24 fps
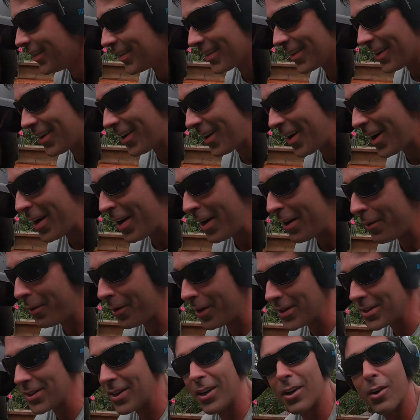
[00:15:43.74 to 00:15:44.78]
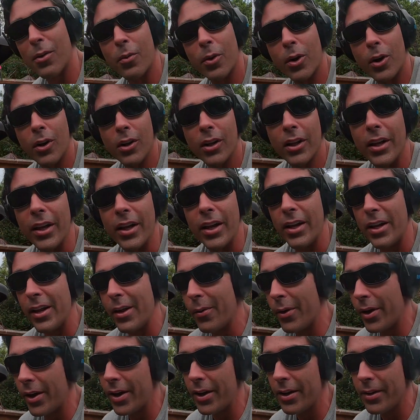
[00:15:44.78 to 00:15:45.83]
So I was gonna roll it
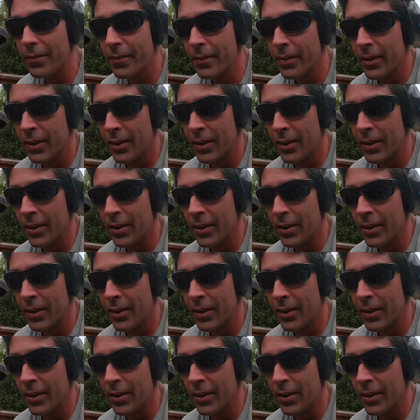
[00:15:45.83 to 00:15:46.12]
anyway,